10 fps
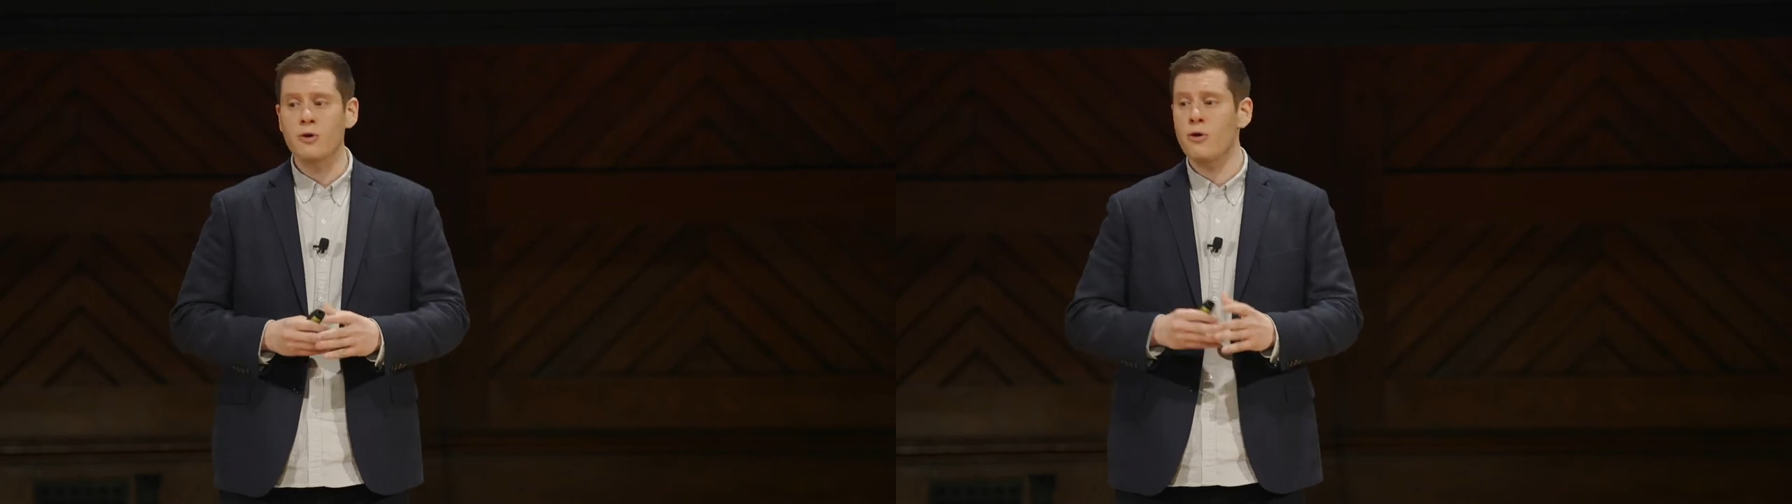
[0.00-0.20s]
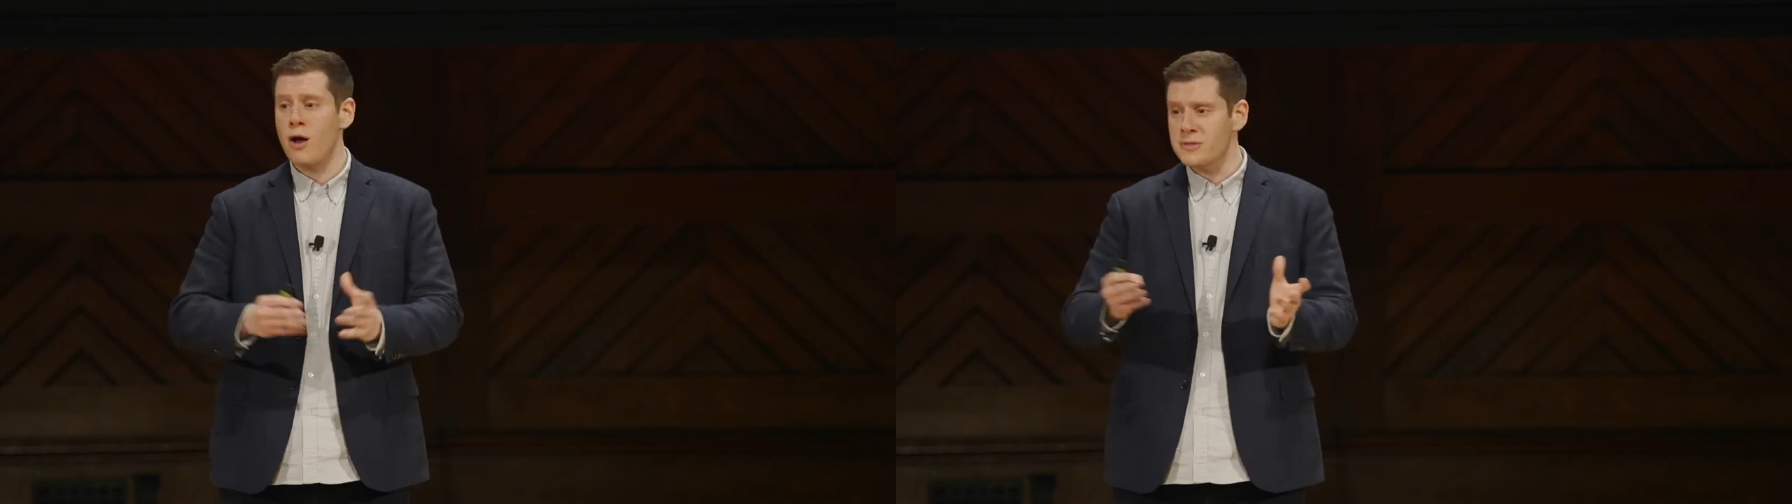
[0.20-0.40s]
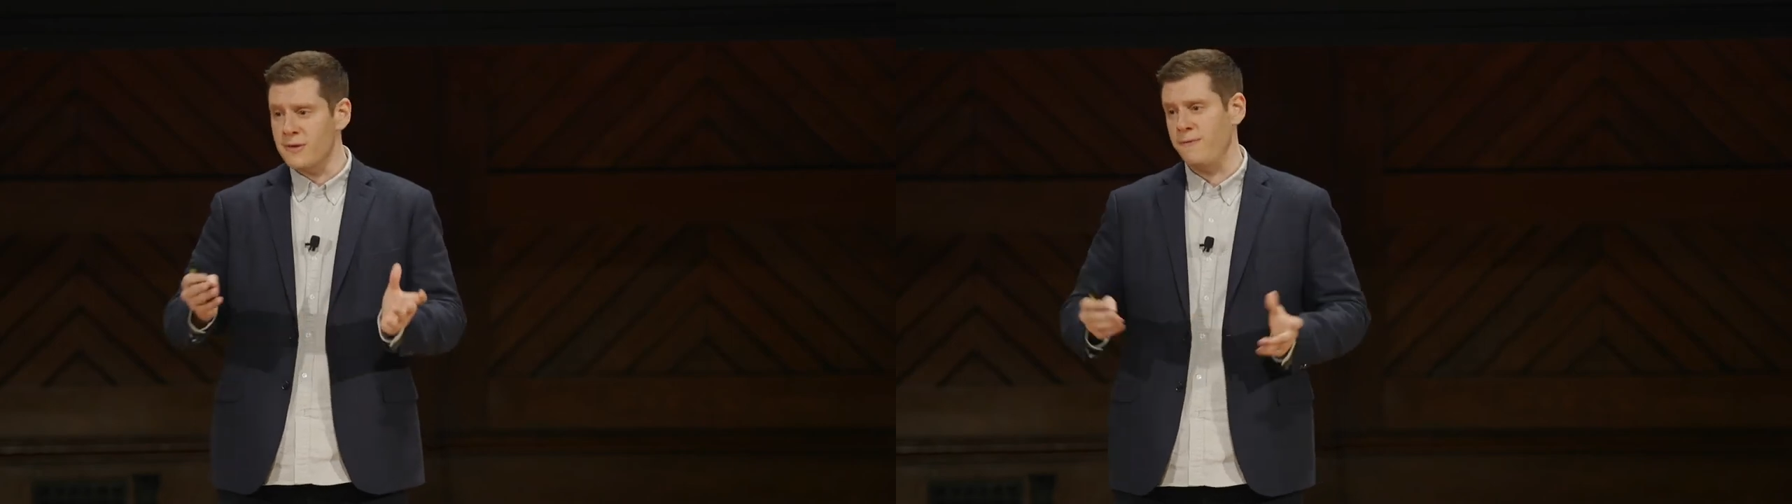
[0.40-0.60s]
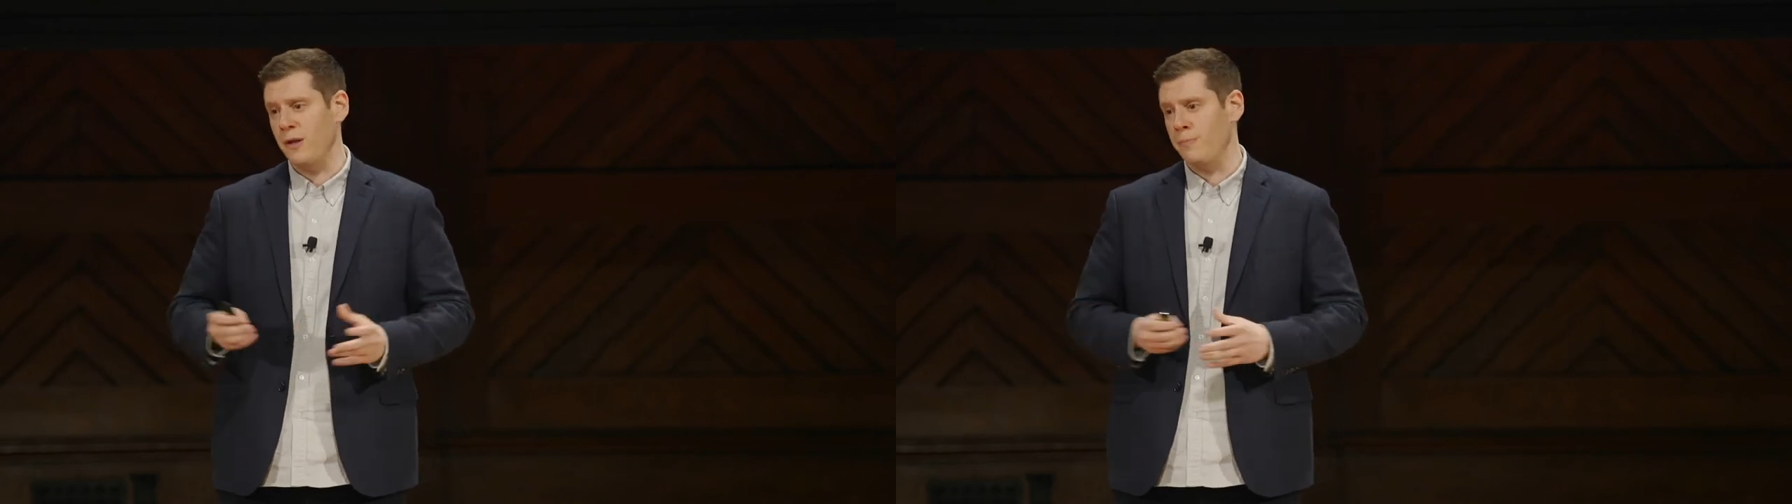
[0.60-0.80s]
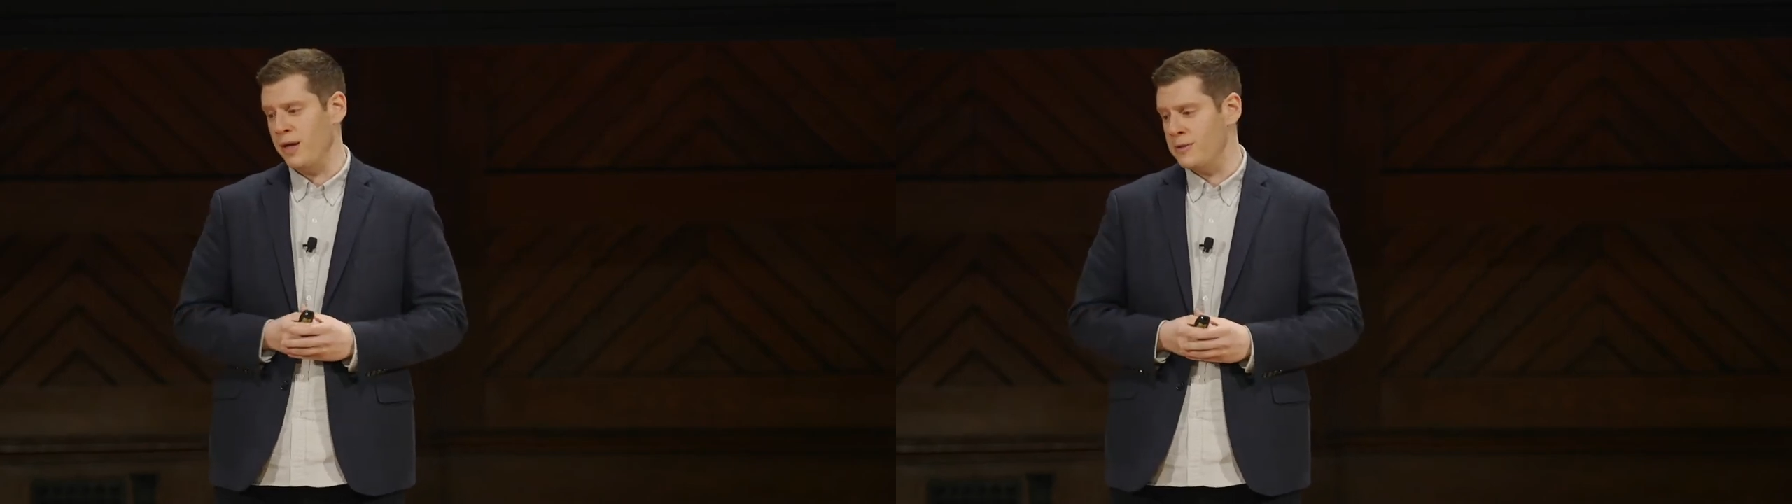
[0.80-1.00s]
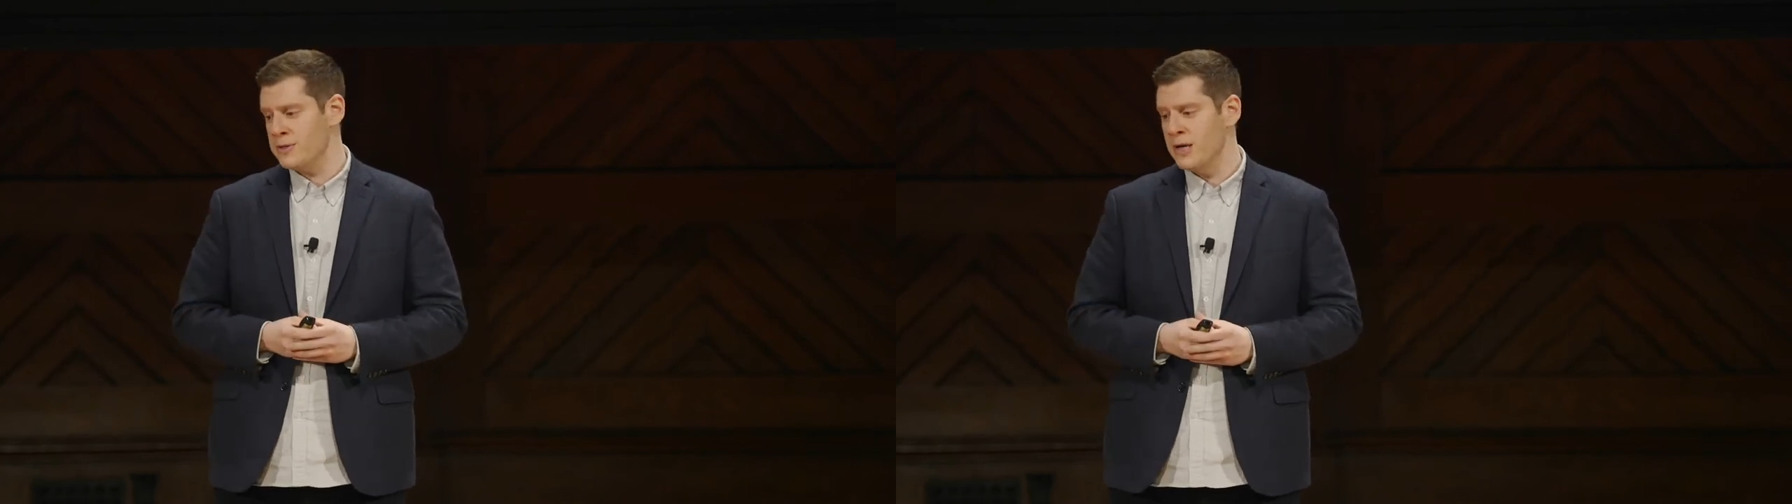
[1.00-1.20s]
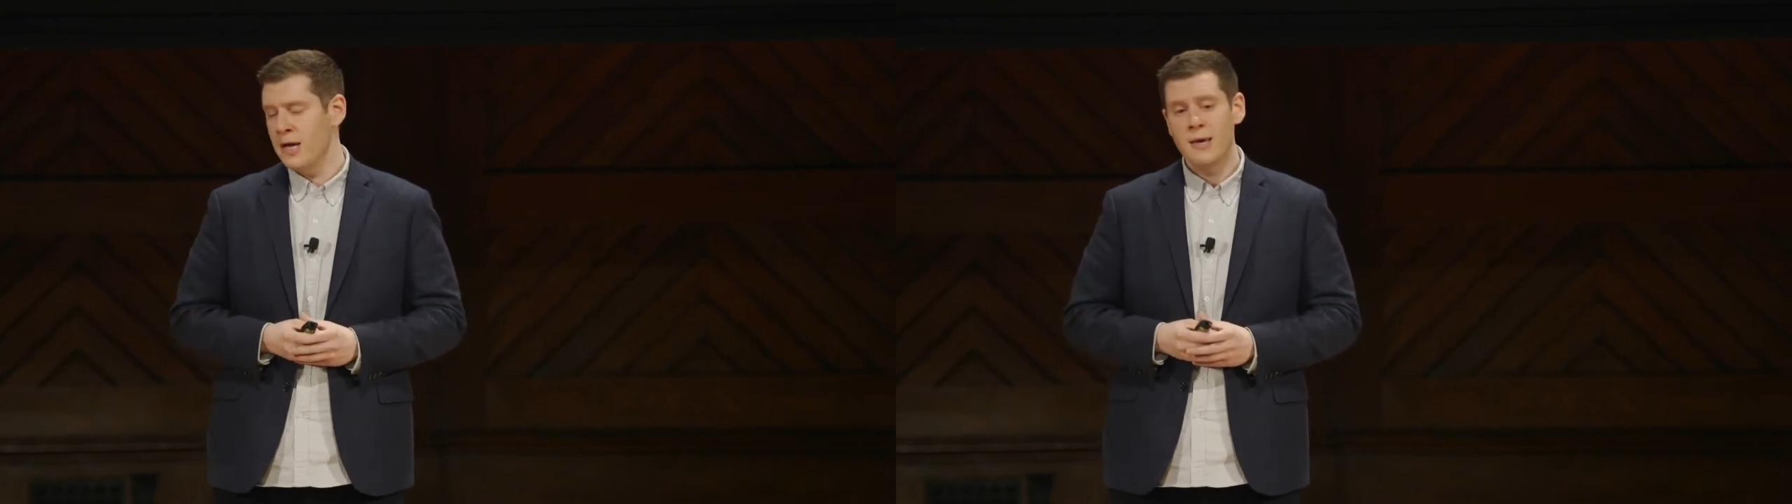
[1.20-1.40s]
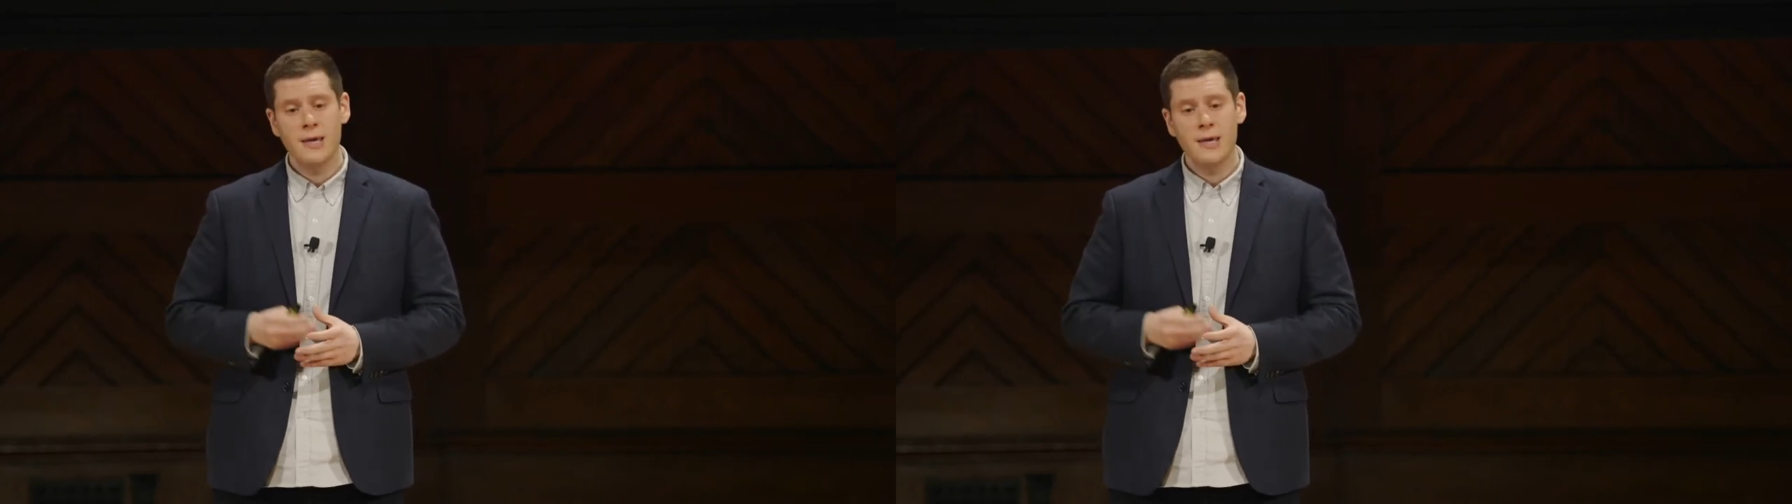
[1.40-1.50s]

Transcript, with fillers: across the Philippines,